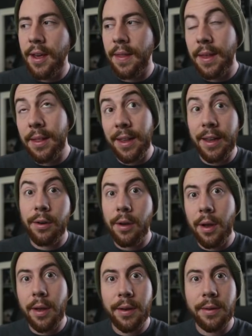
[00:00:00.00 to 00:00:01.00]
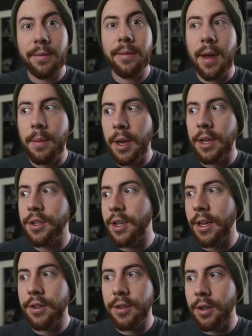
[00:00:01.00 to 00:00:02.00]
and then later on I may
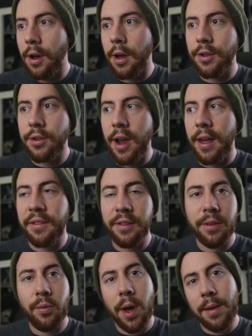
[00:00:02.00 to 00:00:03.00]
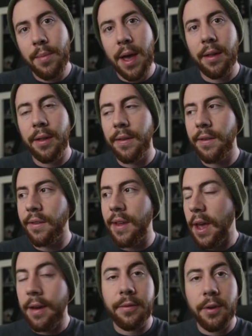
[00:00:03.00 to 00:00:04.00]
change the contrast and the white balance
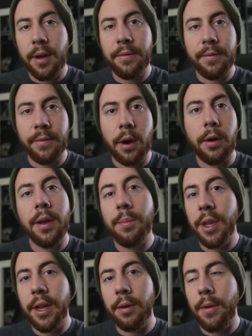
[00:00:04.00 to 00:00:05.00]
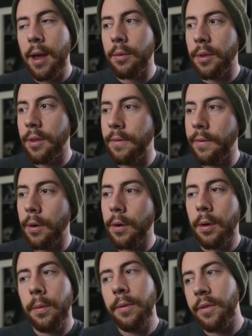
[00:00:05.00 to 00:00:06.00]
after I've already played around with the
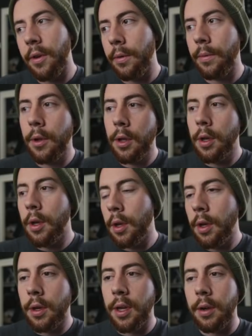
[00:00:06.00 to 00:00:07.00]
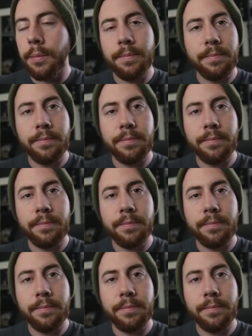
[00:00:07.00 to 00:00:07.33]
photo. So, you know,